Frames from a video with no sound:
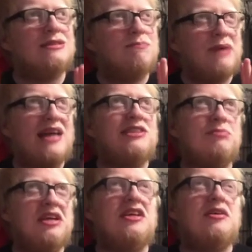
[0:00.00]
bad
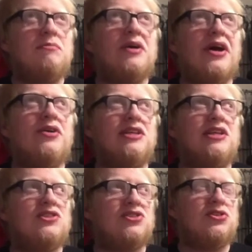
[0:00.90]
me comparing
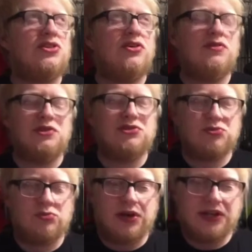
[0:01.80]
this to the others
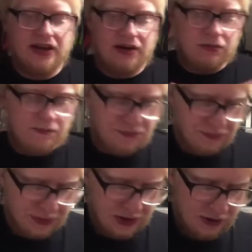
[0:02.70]
right now.
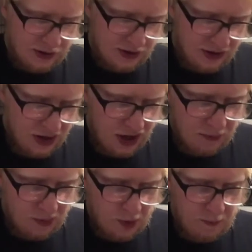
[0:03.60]

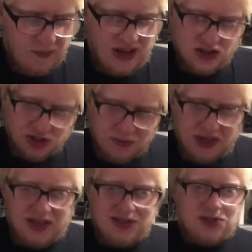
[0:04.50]
But Belgian
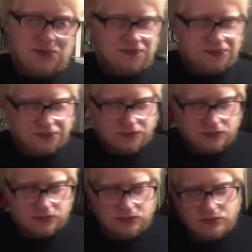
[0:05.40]
beers,
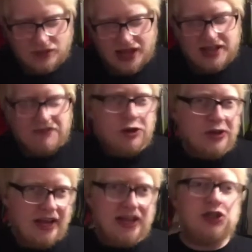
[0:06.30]
they've got
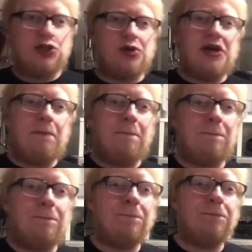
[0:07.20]
the history,
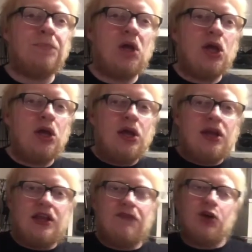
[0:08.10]

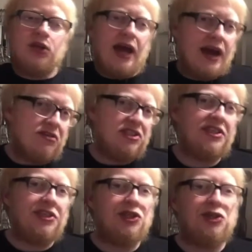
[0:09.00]
they've got the
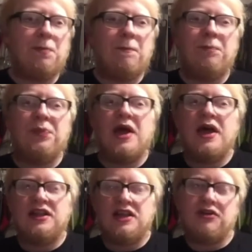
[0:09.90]
heritage,
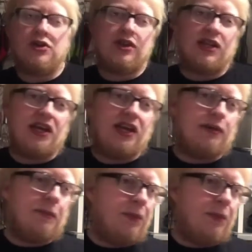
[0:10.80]
they've got the